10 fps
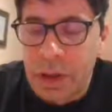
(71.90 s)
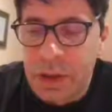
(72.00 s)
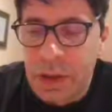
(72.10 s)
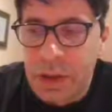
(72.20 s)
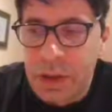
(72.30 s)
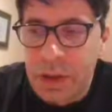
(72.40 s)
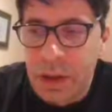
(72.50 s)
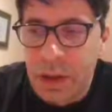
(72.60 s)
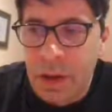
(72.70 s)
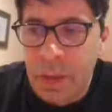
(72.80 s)
it's
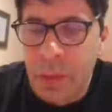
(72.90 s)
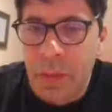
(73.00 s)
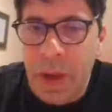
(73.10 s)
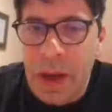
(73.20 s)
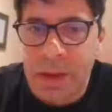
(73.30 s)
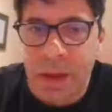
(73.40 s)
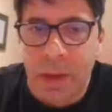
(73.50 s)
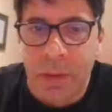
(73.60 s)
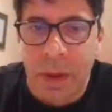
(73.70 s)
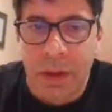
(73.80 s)
the Budapest
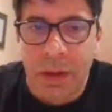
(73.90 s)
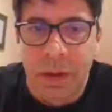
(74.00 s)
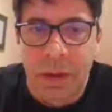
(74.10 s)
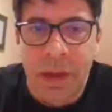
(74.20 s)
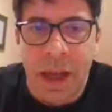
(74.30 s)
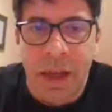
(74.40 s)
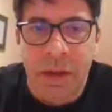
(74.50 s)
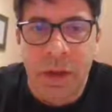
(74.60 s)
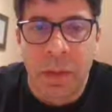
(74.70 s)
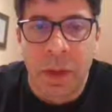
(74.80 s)
gambit. There's
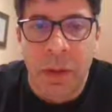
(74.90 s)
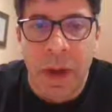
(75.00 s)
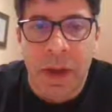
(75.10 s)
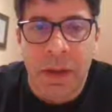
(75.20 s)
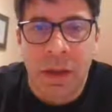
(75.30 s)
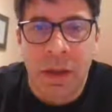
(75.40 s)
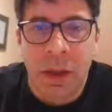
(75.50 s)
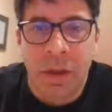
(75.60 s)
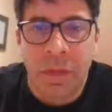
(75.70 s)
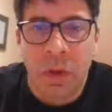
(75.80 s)
echoes of the Budapest
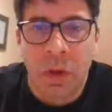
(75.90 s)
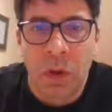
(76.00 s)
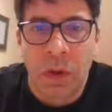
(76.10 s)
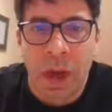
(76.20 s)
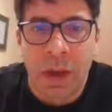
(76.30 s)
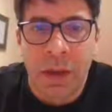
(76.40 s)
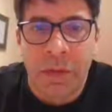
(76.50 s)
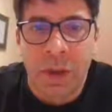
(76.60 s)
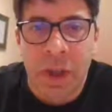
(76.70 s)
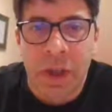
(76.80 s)
D4, knight
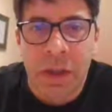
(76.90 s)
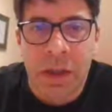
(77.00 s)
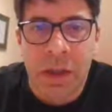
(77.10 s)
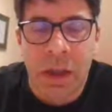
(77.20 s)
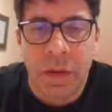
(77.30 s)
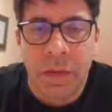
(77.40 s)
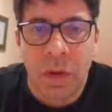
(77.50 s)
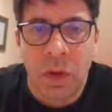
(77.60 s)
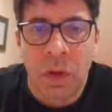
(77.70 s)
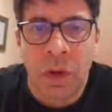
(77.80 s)
F6,
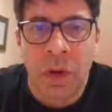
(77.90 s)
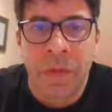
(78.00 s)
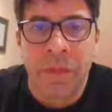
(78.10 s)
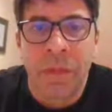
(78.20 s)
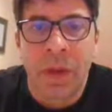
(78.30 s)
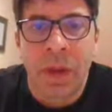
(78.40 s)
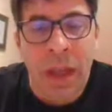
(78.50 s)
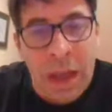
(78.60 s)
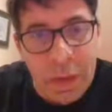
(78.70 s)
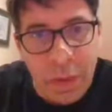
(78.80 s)
C4,
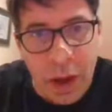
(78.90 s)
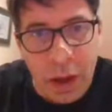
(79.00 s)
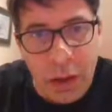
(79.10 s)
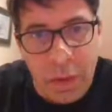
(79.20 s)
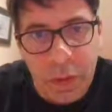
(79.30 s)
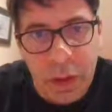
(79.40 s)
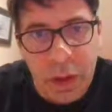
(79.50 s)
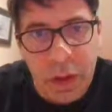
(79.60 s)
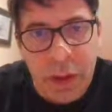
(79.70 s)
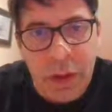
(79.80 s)
E5.
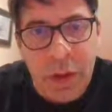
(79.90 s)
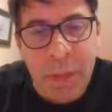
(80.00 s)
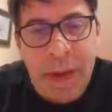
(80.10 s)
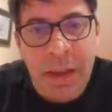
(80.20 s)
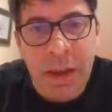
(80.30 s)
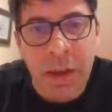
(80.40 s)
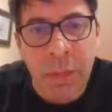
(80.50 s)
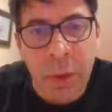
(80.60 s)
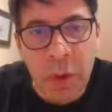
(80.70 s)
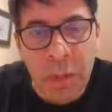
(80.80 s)
So it's basically the
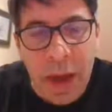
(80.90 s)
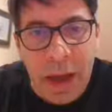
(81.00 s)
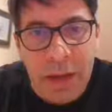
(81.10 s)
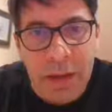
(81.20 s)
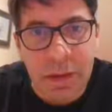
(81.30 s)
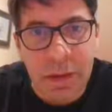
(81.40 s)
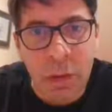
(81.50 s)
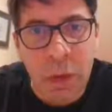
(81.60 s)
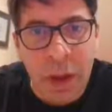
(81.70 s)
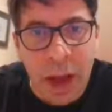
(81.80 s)
Budapest
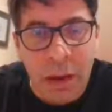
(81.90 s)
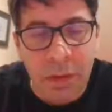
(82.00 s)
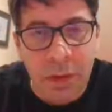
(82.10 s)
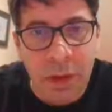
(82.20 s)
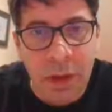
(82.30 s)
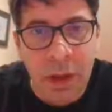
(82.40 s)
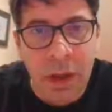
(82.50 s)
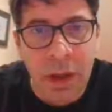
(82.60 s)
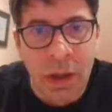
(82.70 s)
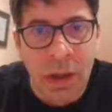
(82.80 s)
without
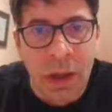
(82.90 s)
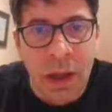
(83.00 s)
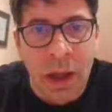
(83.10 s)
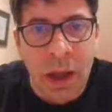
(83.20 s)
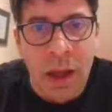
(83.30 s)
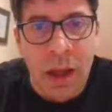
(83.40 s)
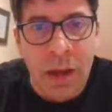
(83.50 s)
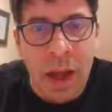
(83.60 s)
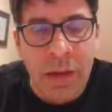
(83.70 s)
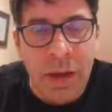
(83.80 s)

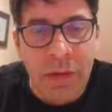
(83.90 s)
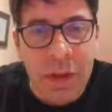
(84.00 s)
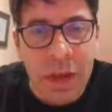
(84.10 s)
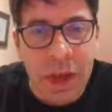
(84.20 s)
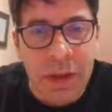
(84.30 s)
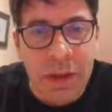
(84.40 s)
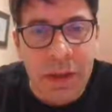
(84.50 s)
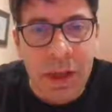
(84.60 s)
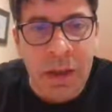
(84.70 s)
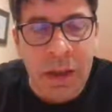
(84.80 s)
knight F6
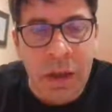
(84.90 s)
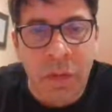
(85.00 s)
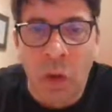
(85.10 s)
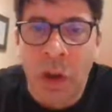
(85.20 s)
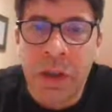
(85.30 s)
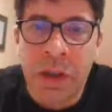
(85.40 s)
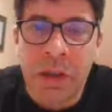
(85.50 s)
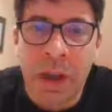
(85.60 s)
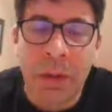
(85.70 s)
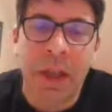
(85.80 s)
and C4. And you could
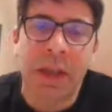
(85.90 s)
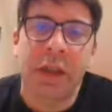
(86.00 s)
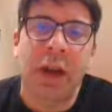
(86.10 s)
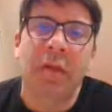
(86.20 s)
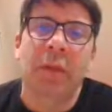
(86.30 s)
say, well, that's great for